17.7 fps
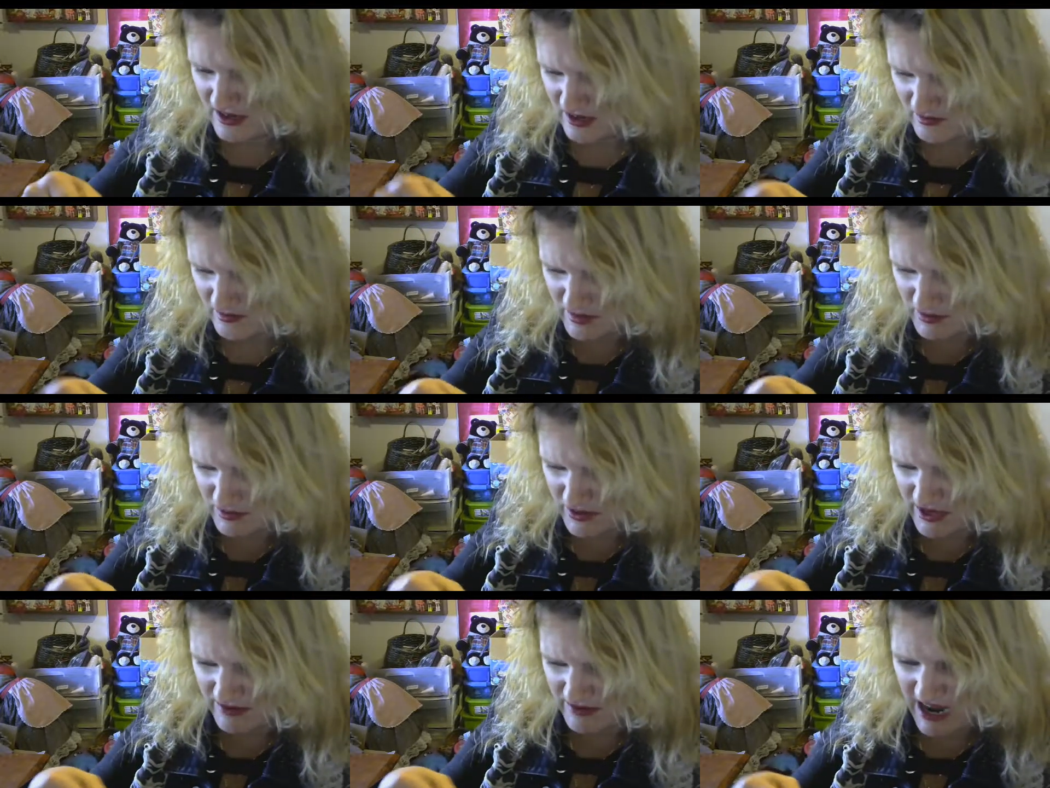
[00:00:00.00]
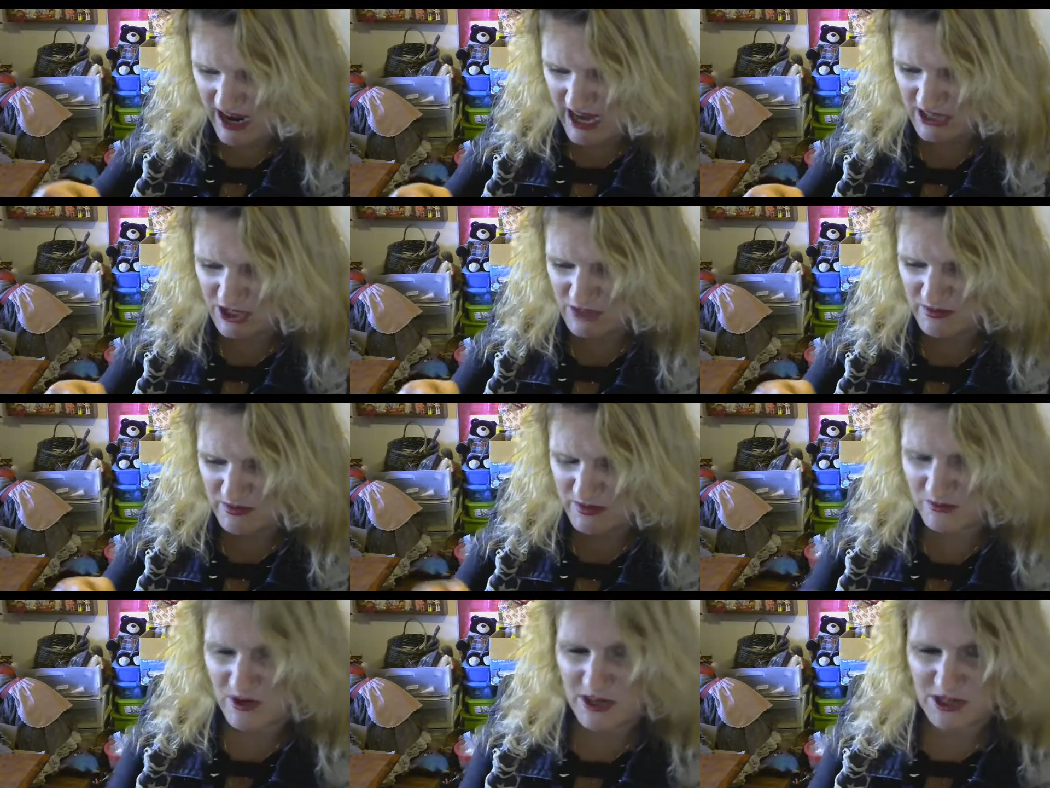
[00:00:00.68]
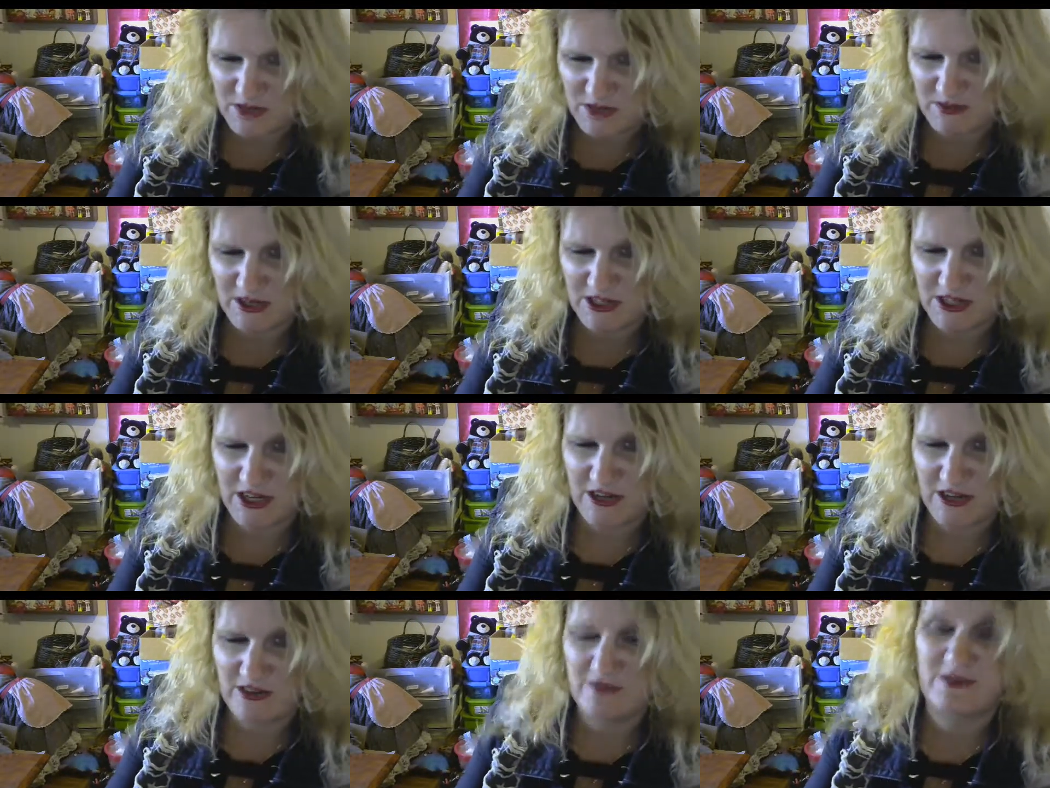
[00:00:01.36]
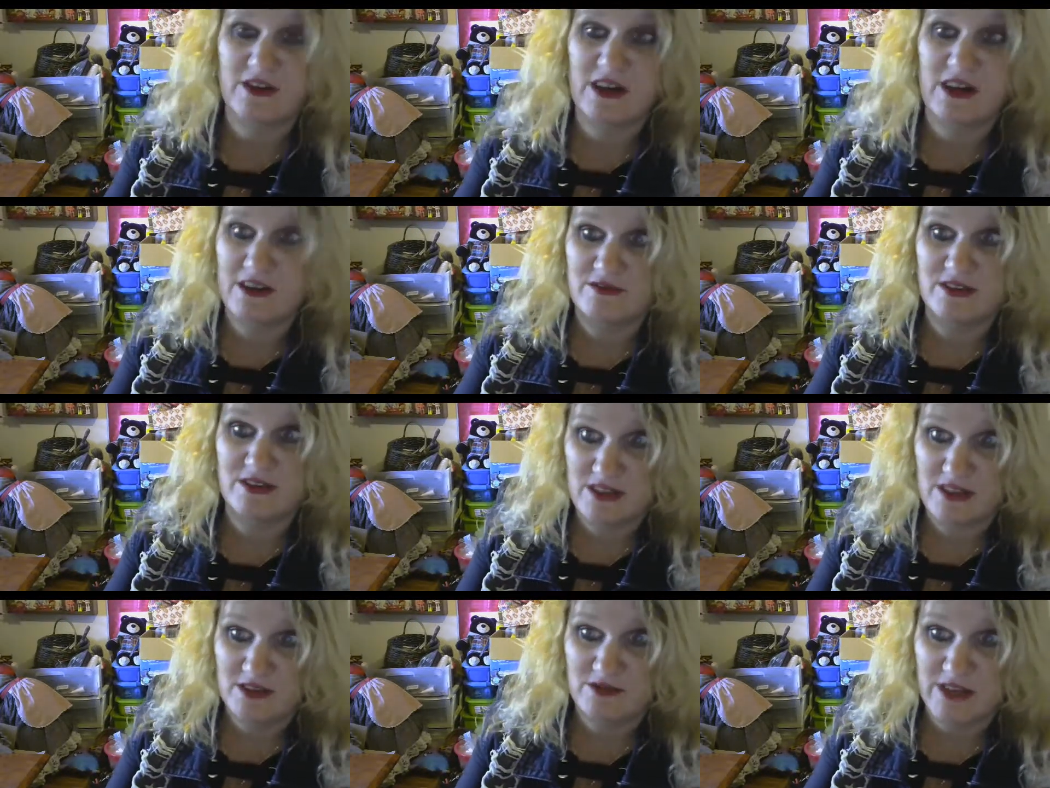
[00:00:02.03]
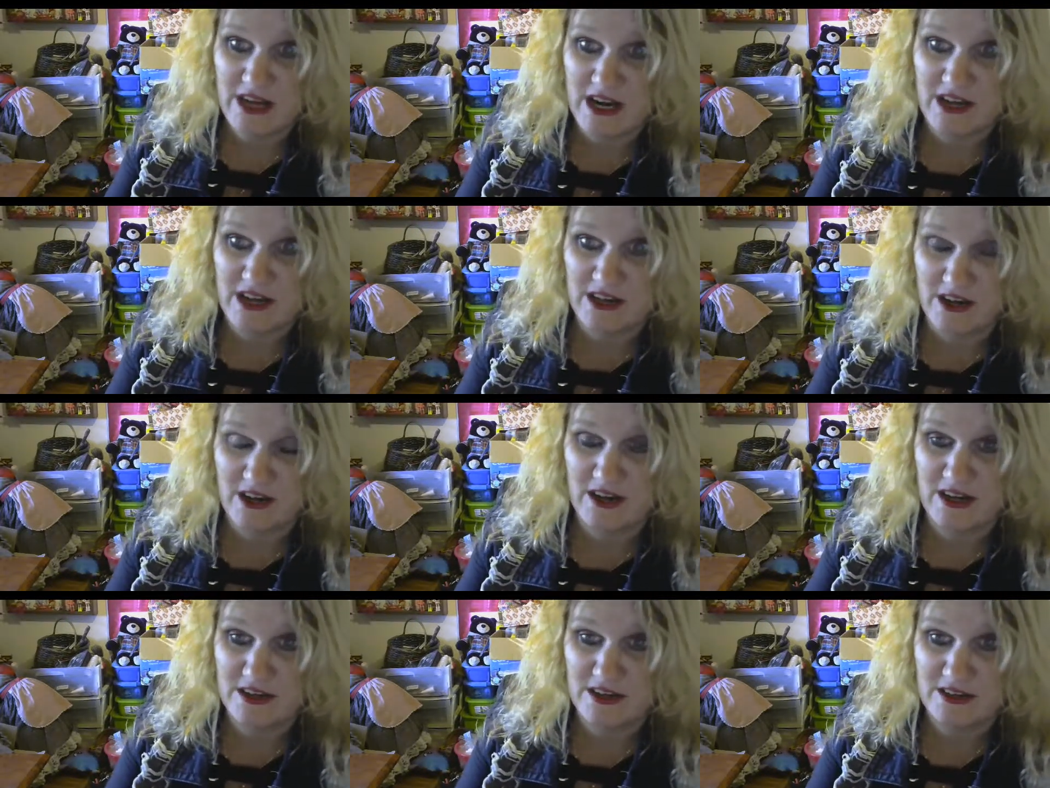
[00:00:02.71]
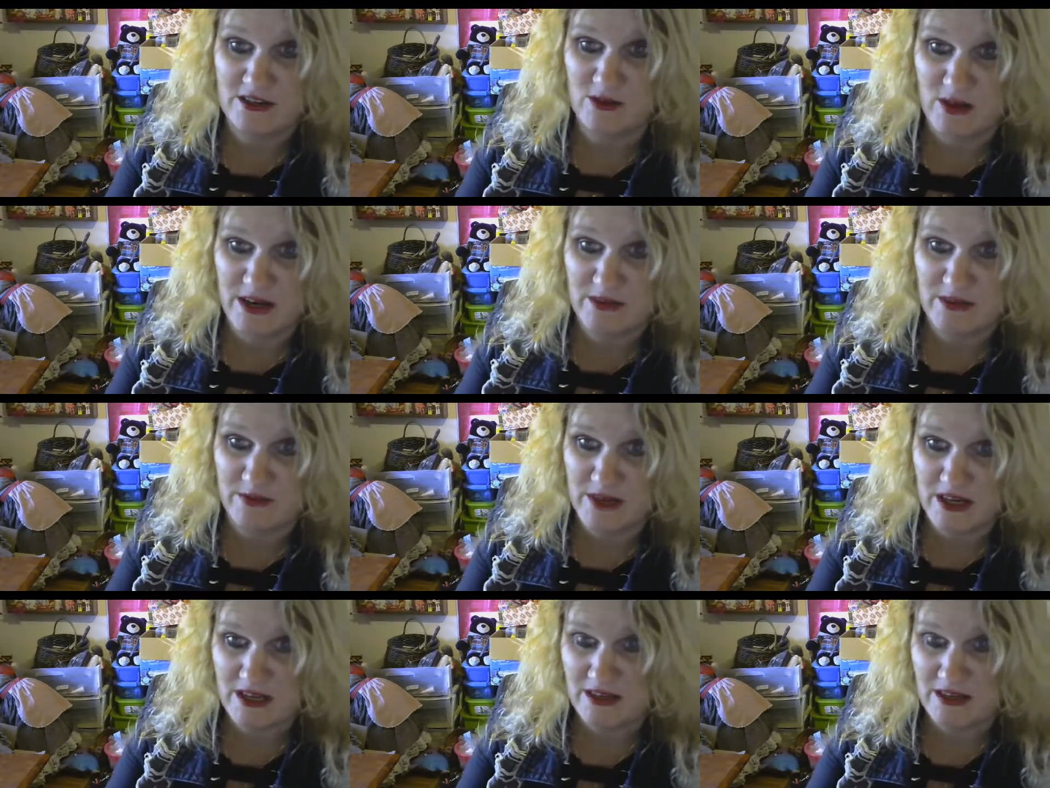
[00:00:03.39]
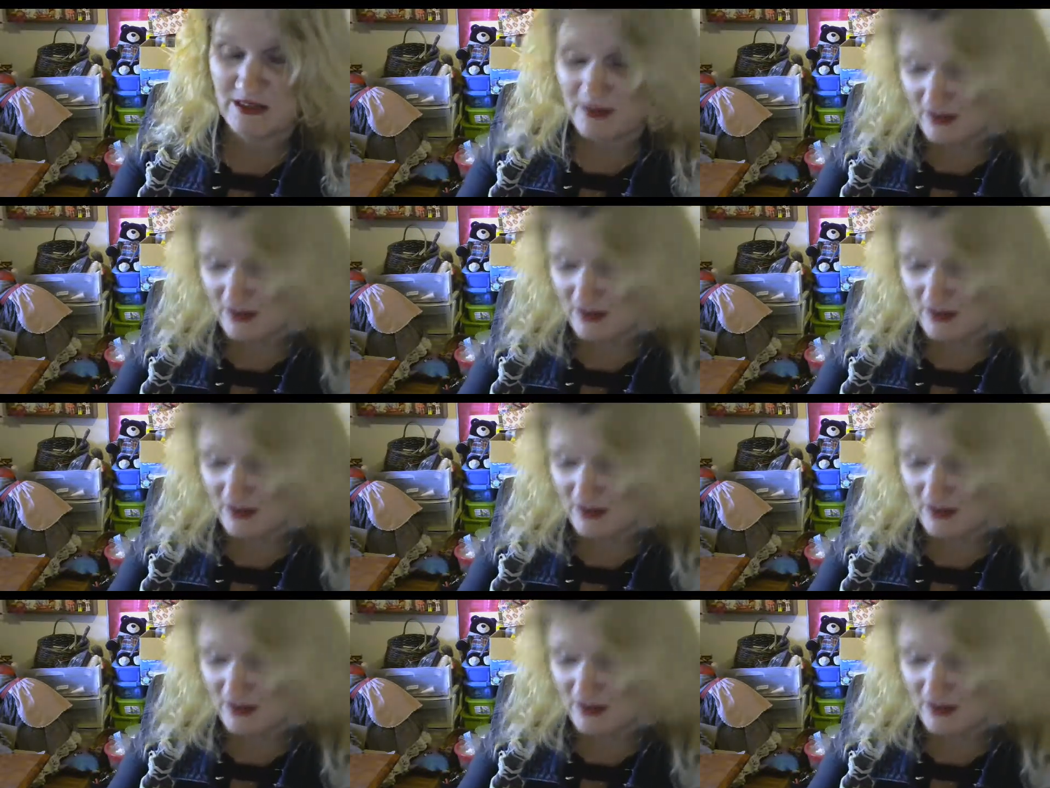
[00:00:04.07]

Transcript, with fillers: People that have actually been watching my channel forever know that I yawn quite a bit.